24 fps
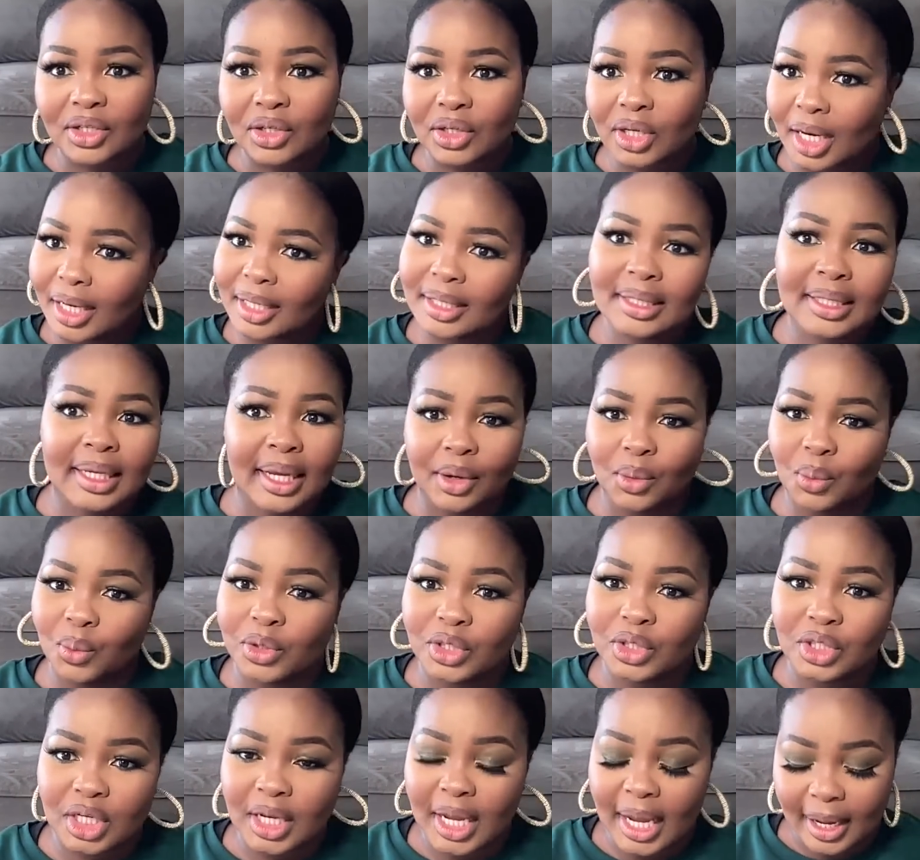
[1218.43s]
You kind of get
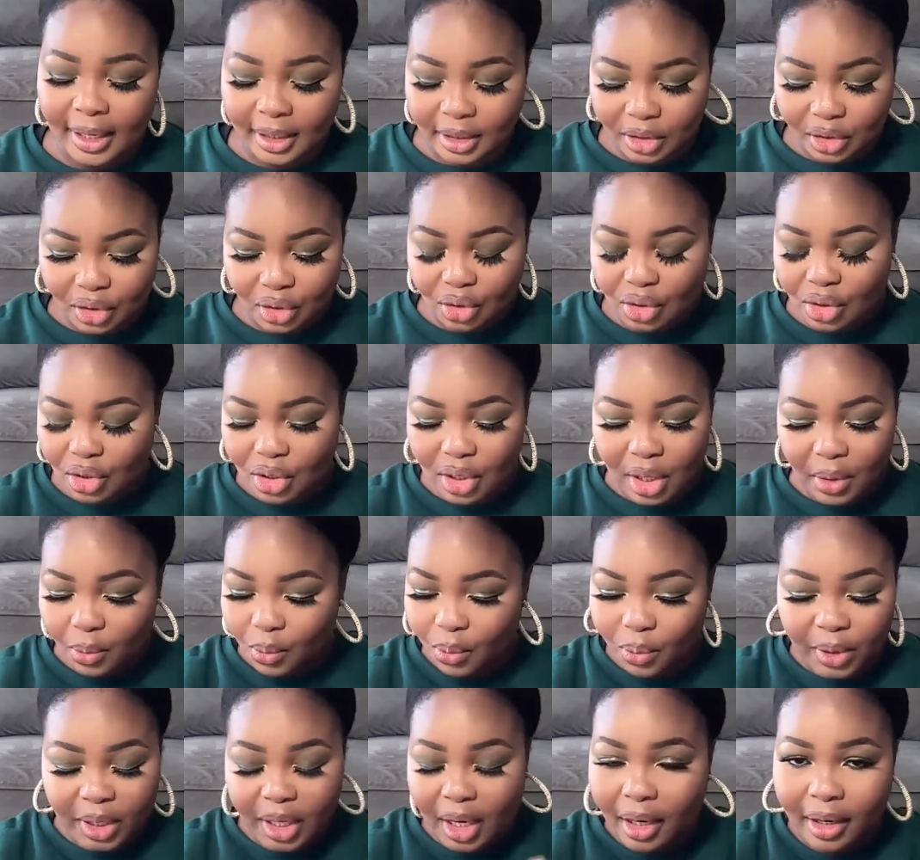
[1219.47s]
what you get.
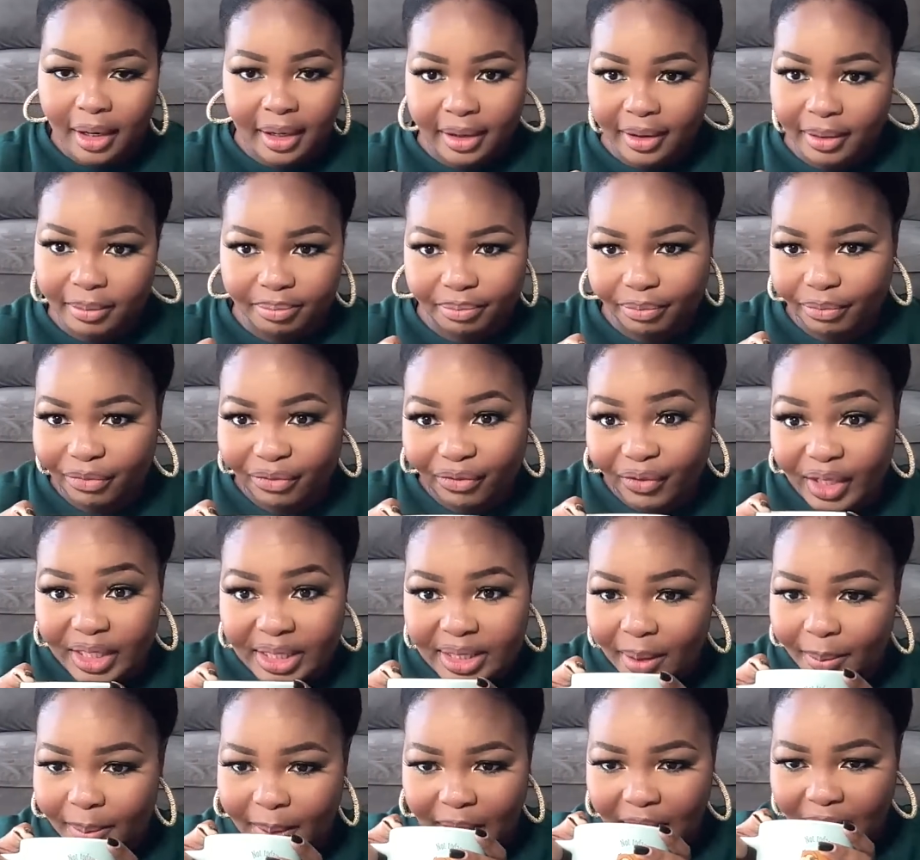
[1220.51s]
We're not gonna
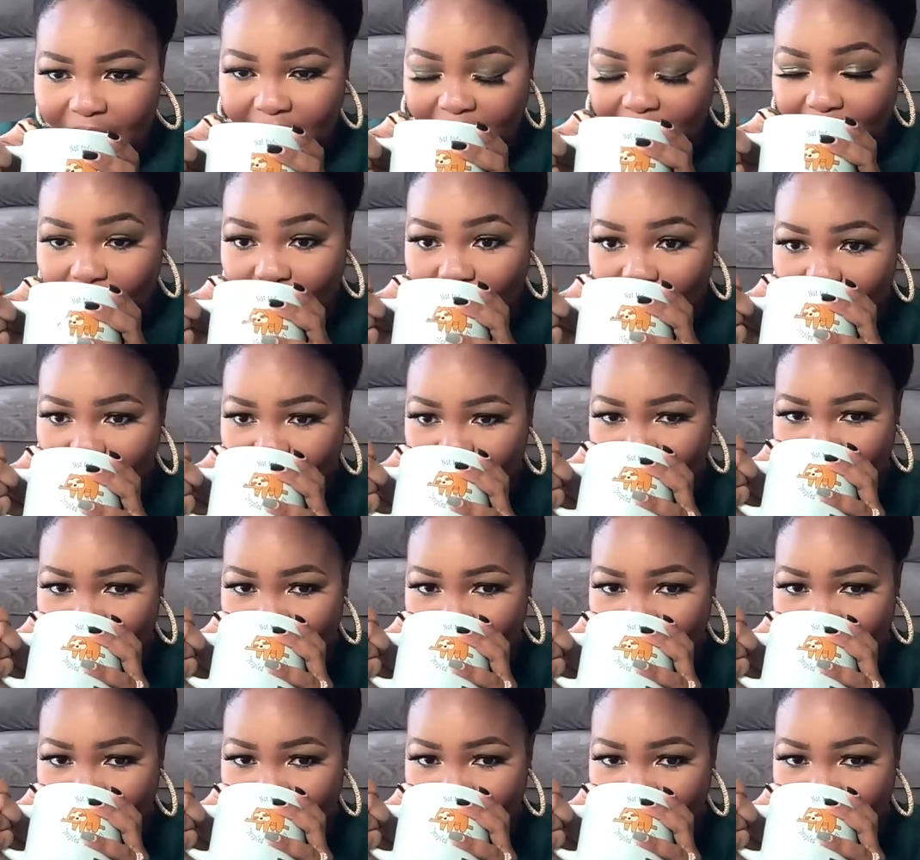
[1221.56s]
fix up anything.